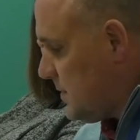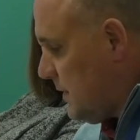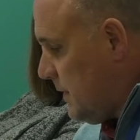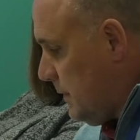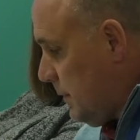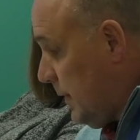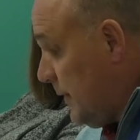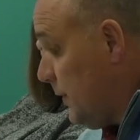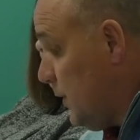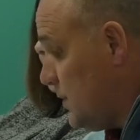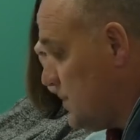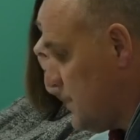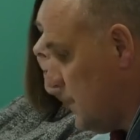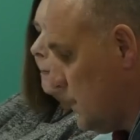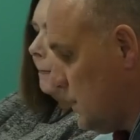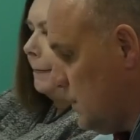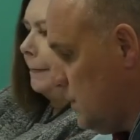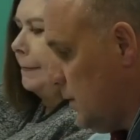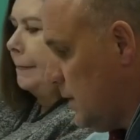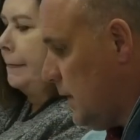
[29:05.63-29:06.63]
and those
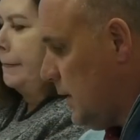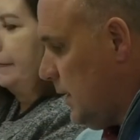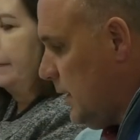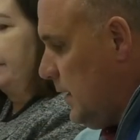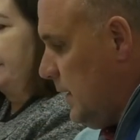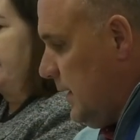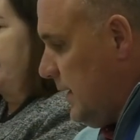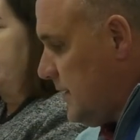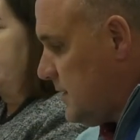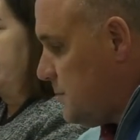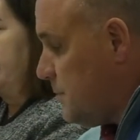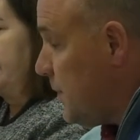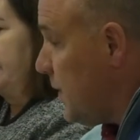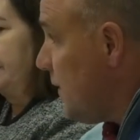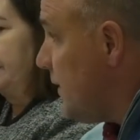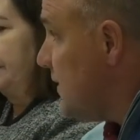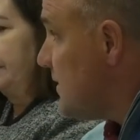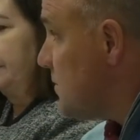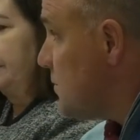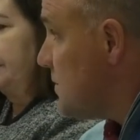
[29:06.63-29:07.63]
include
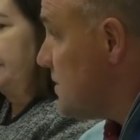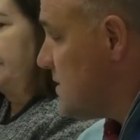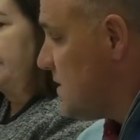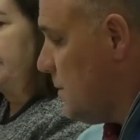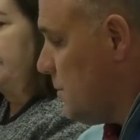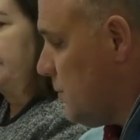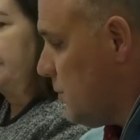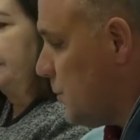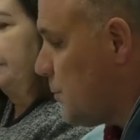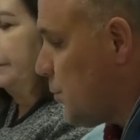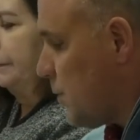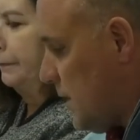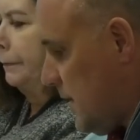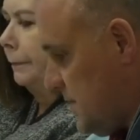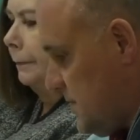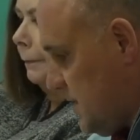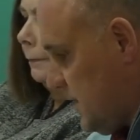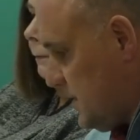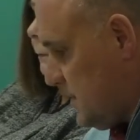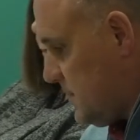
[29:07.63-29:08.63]
experience with similar
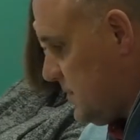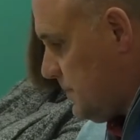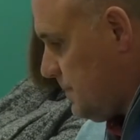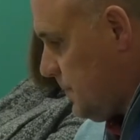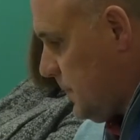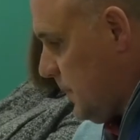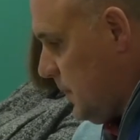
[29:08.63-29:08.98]
projects,